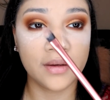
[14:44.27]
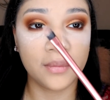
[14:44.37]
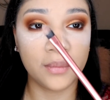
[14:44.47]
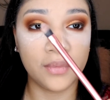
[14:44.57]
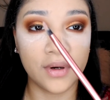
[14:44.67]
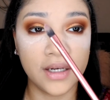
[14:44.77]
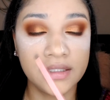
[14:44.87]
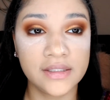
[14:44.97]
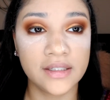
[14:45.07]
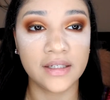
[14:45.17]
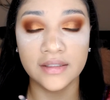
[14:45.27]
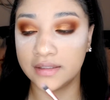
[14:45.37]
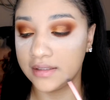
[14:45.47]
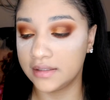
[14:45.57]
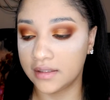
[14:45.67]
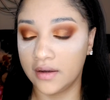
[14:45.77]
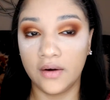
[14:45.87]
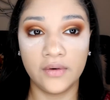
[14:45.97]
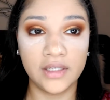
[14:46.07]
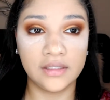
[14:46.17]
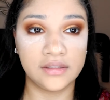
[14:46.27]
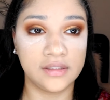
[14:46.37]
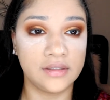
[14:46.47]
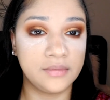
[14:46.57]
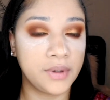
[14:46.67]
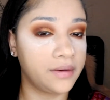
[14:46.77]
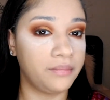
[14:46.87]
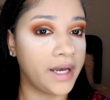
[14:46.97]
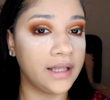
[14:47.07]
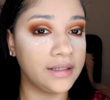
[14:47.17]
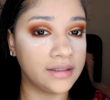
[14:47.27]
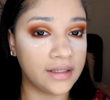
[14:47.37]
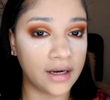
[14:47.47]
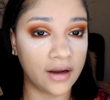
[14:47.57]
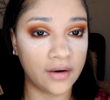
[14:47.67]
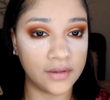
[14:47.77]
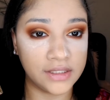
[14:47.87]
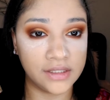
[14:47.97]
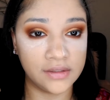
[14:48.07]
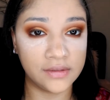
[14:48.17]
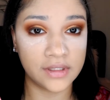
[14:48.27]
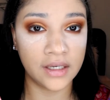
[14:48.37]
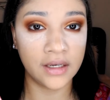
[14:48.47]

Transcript: brush and just go into the palette that I always use